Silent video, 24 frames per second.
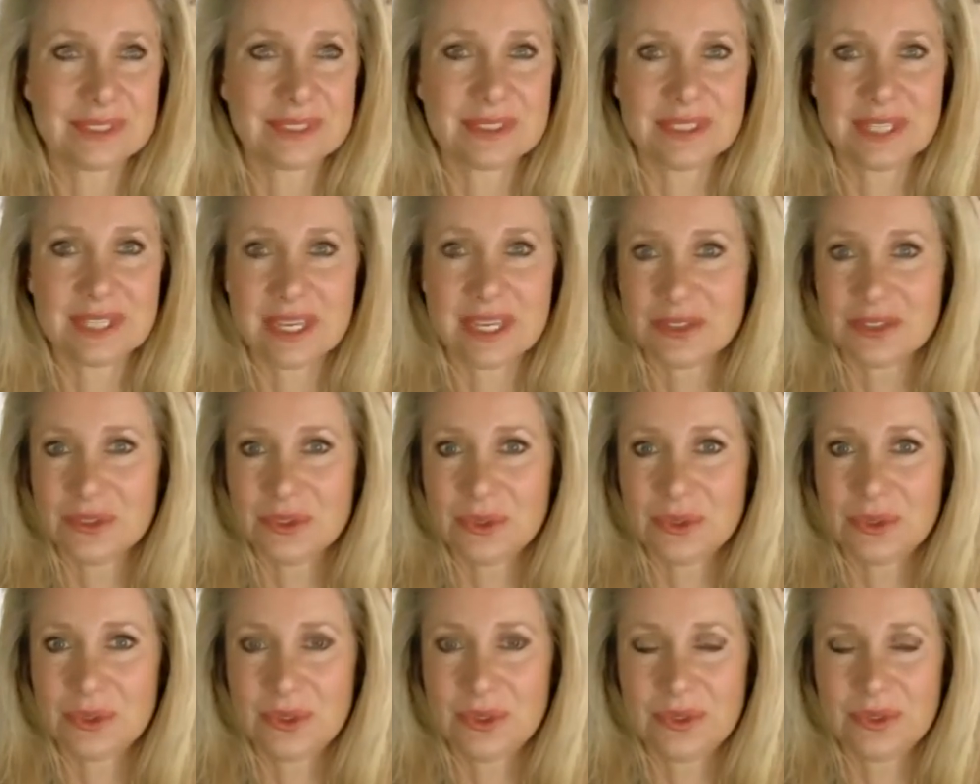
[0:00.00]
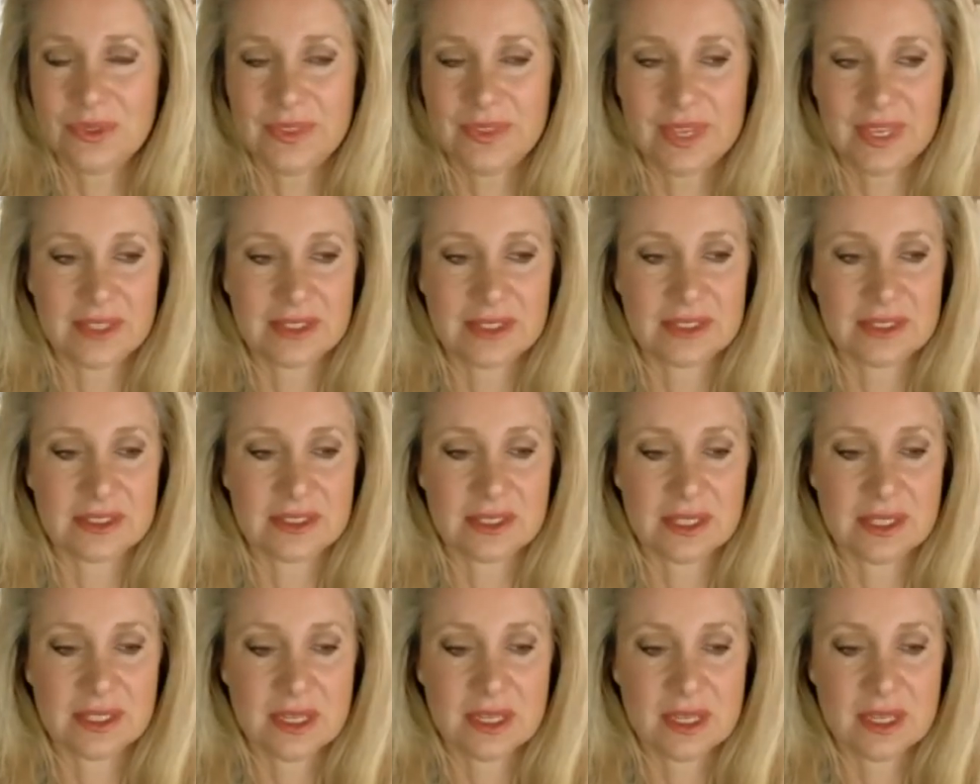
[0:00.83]
tech tool
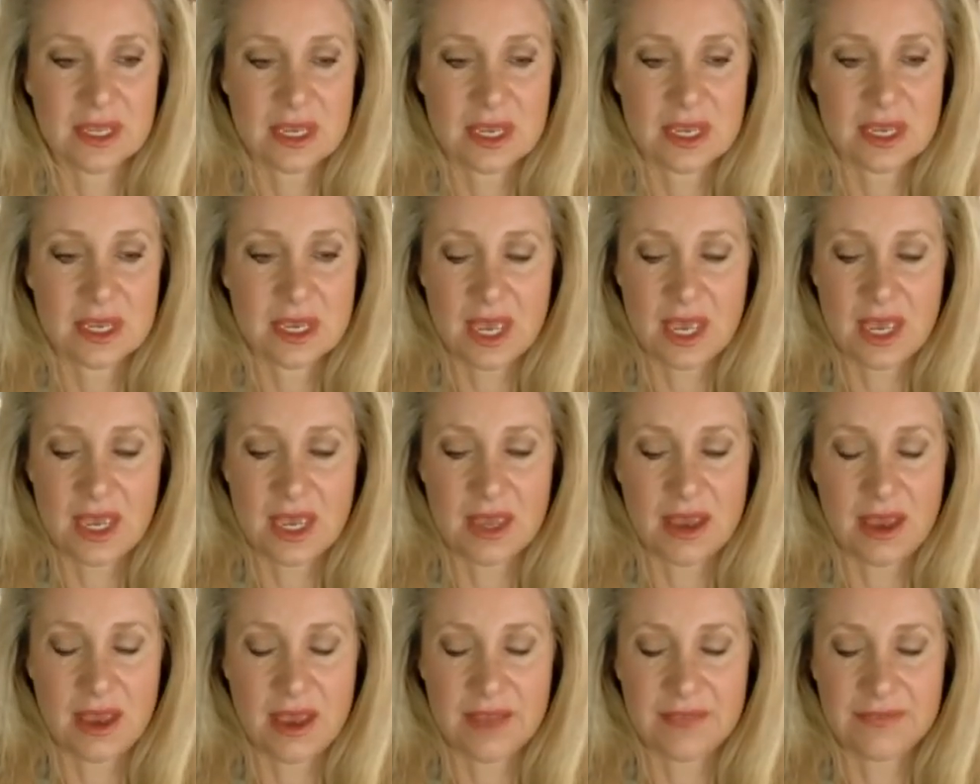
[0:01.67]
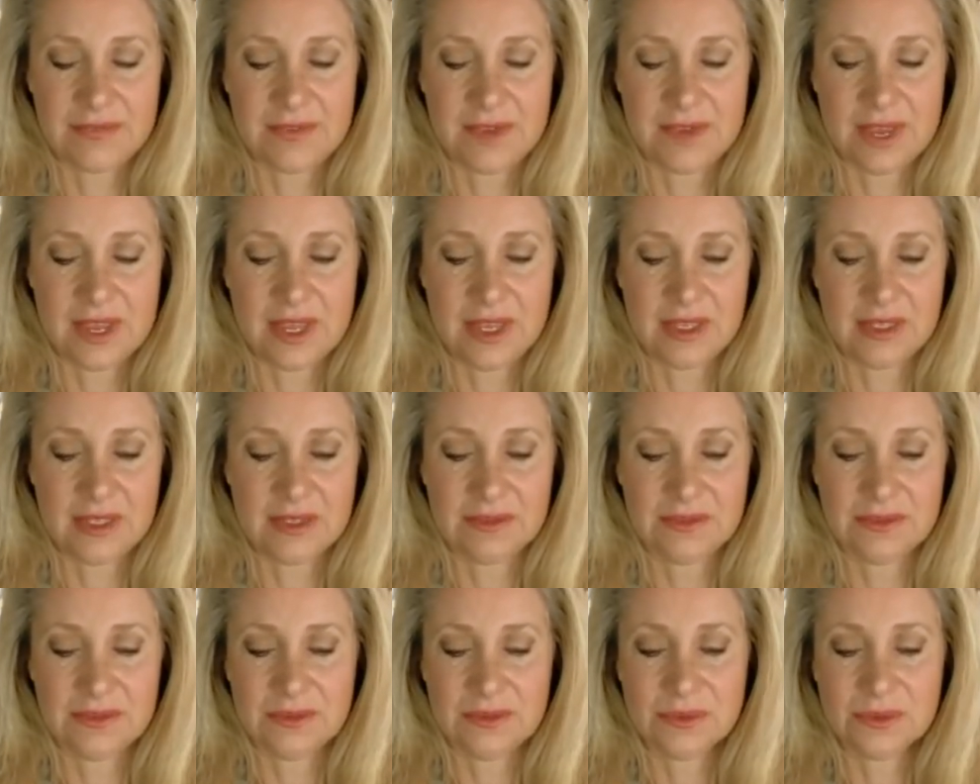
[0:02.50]
that uh, I find
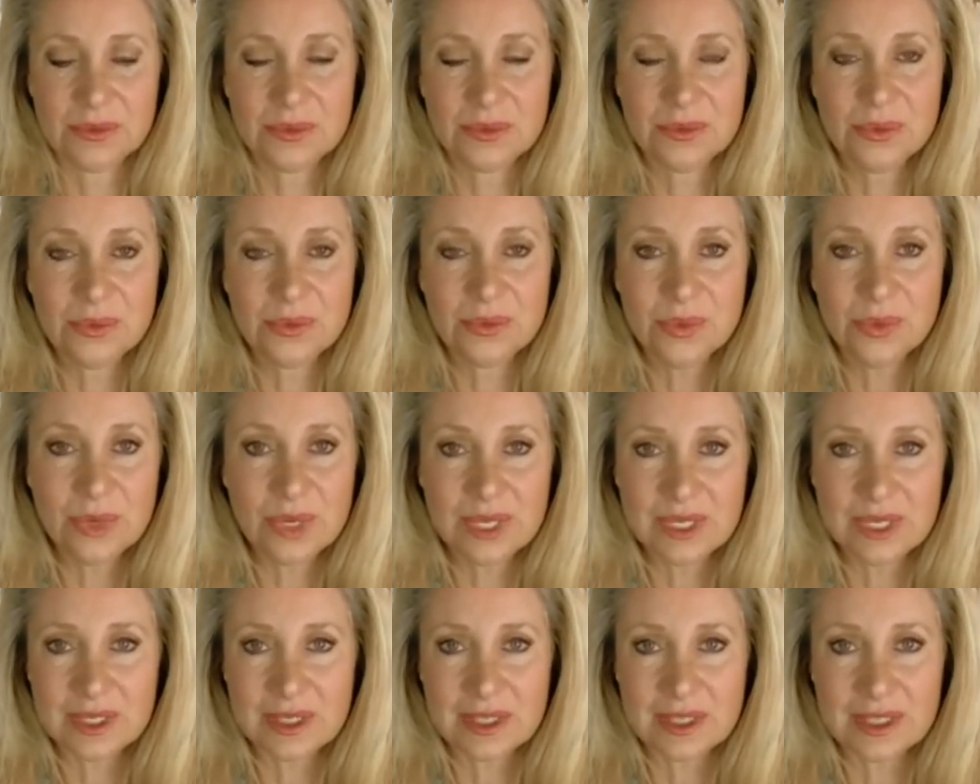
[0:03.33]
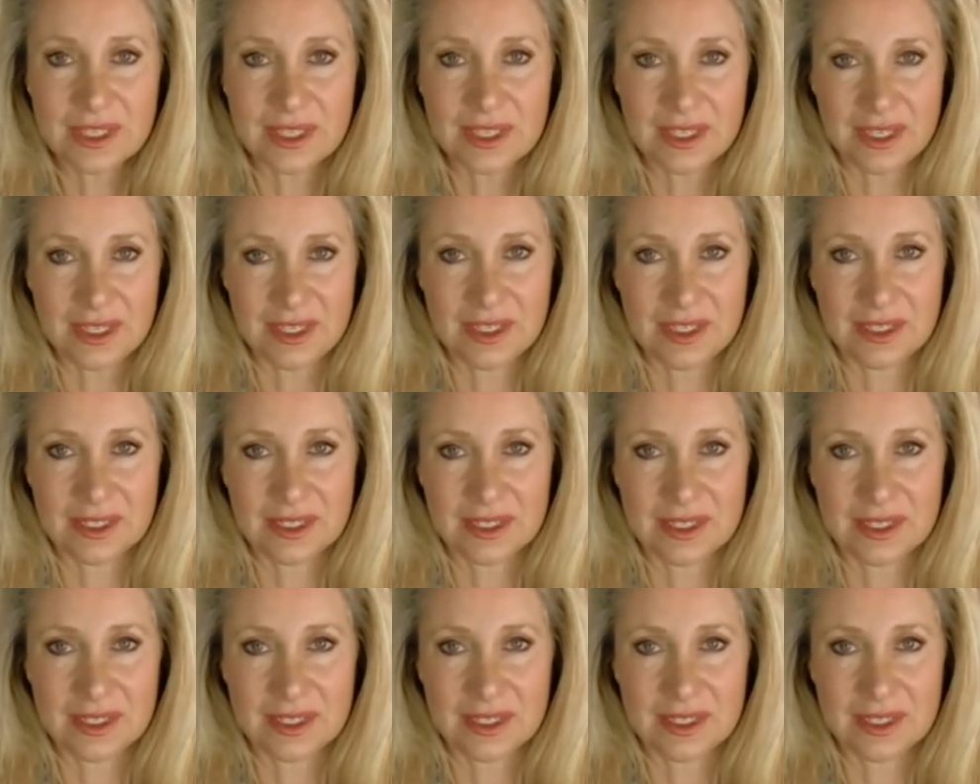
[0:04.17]
really